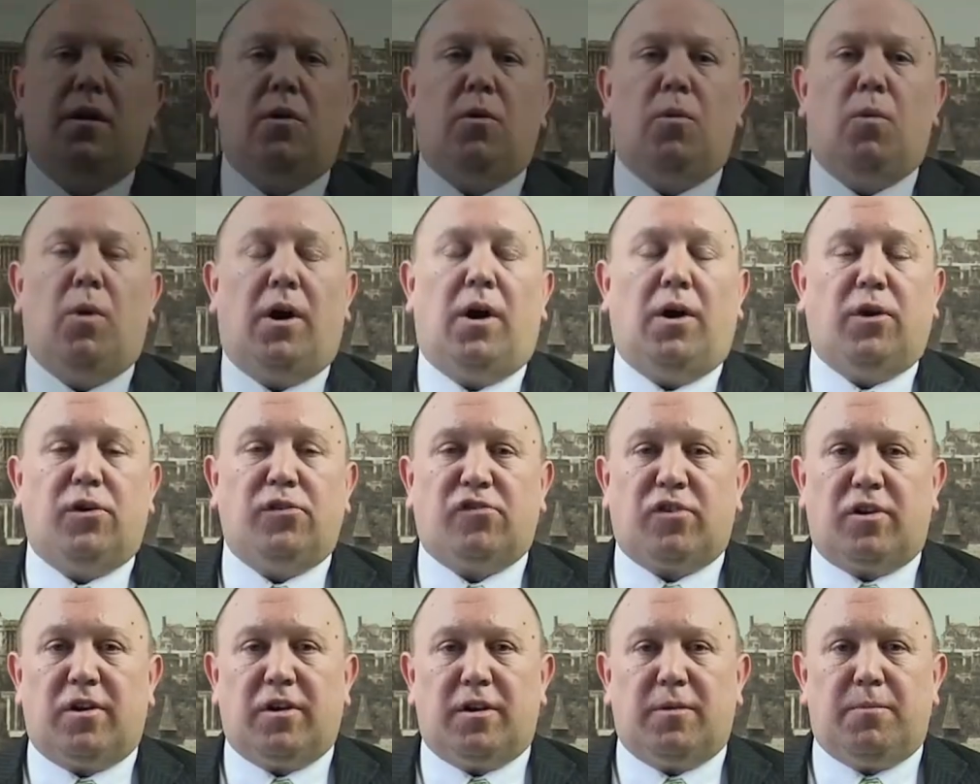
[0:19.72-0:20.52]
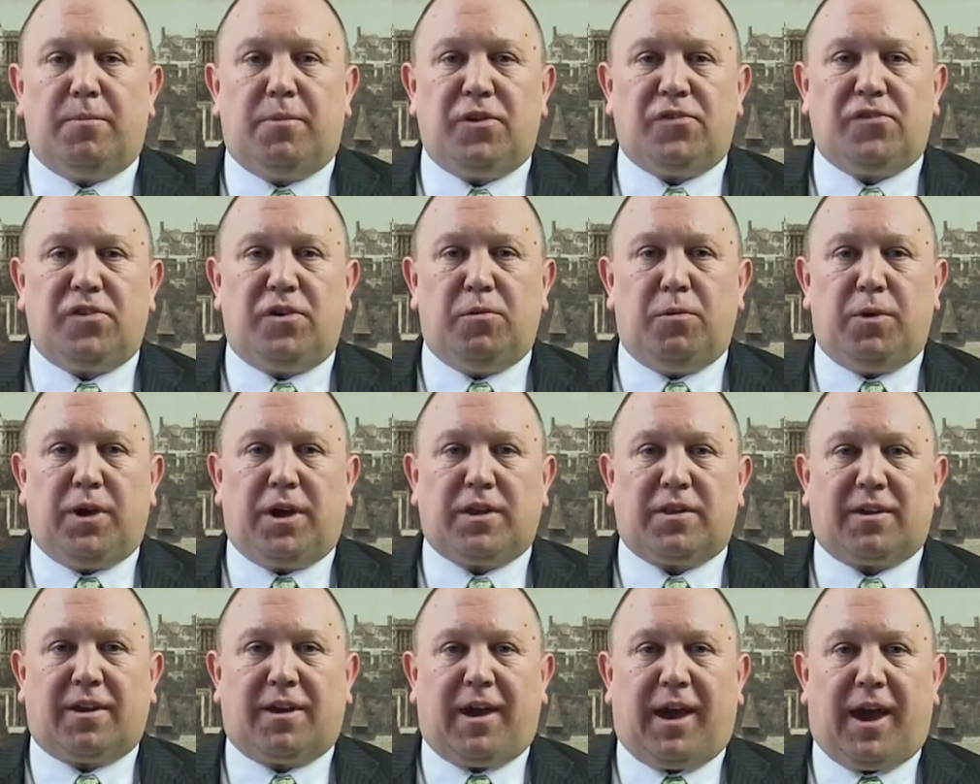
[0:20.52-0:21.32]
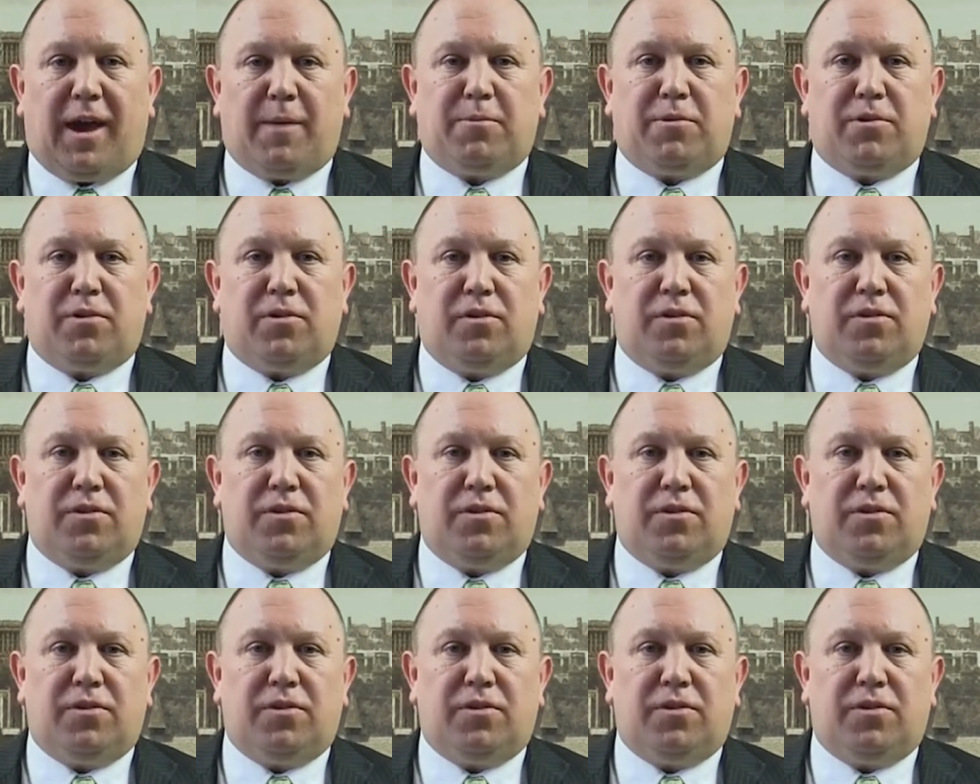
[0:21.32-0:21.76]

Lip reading: Well, it was a busy week at the Capitol.